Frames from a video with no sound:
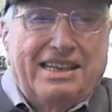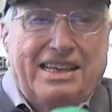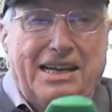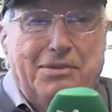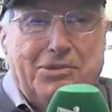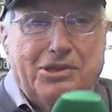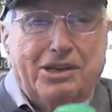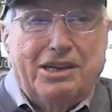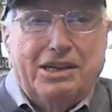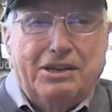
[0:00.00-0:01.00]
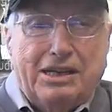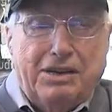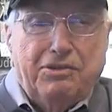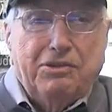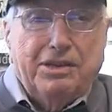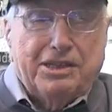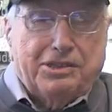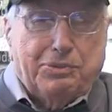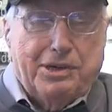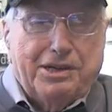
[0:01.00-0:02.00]
I'm sure I, everyone
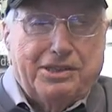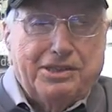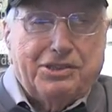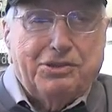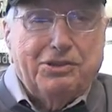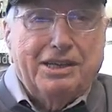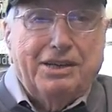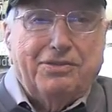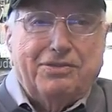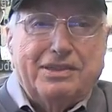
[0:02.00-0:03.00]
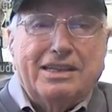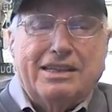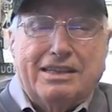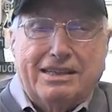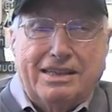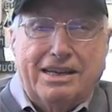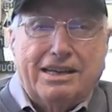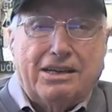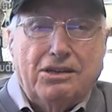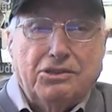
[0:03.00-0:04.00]
experiences through life uh, a lot
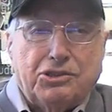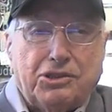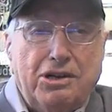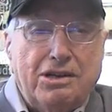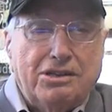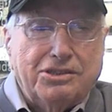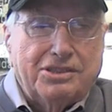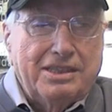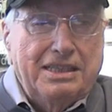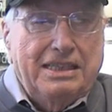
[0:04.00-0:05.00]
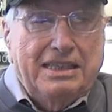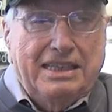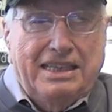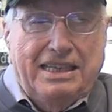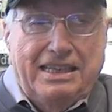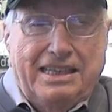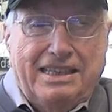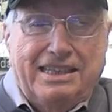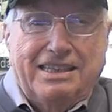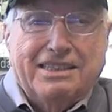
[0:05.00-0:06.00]
of close calls
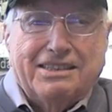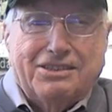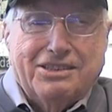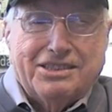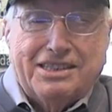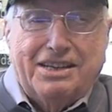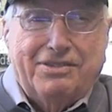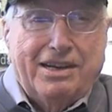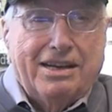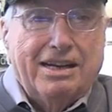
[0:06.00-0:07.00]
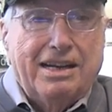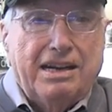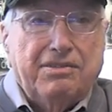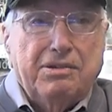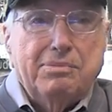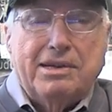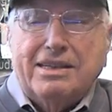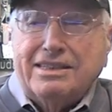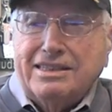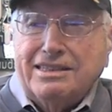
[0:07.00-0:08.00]
and of course, I've had a lot of them,
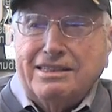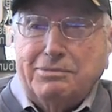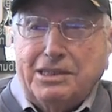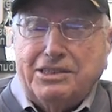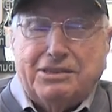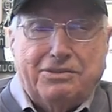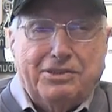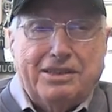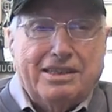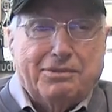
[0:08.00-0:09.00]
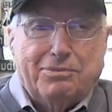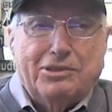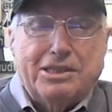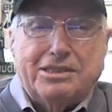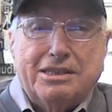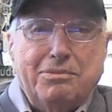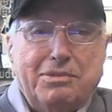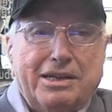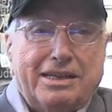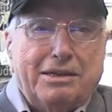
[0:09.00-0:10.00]
and it makes you feel like, boy,
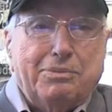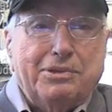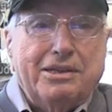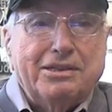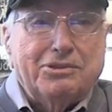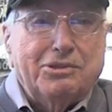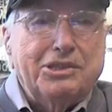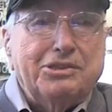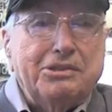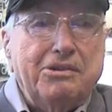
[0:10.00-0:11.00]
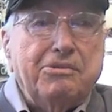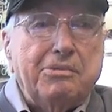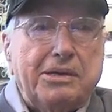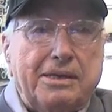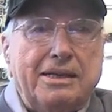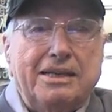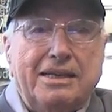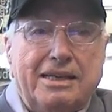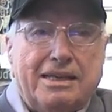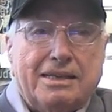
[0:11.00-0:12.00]
somebody up there is watching over me
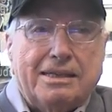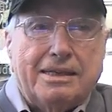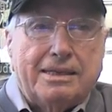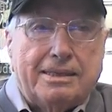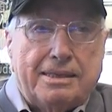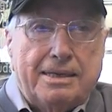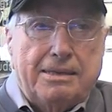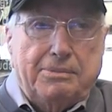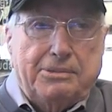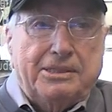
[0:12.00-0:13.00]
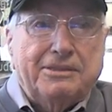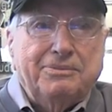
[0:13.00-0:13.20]
a lot of times.